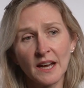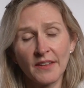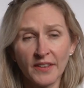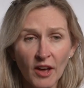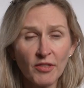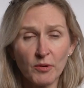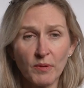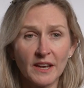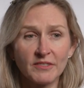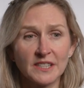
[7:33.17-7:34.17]
And the other
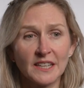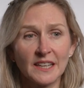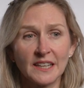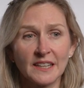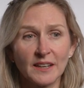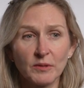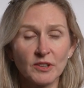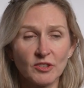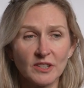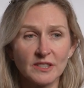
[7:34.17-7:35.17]
way of taking it,
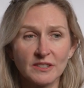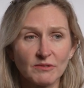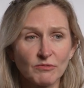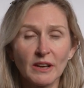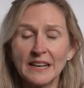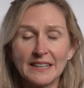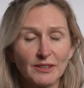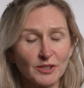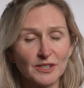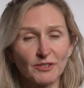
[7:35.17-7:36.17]
which is really
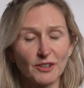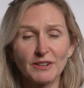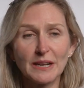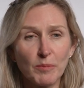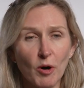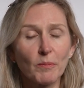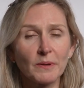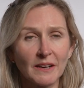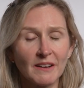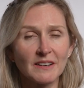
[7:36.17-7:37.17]
useful and really
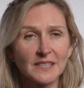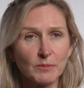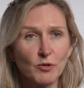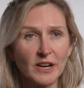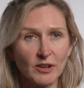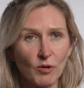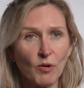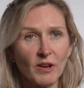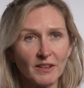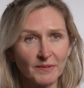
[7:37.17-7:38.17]
popular, is a Mirena
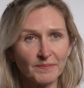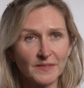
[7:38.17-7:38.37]
coil.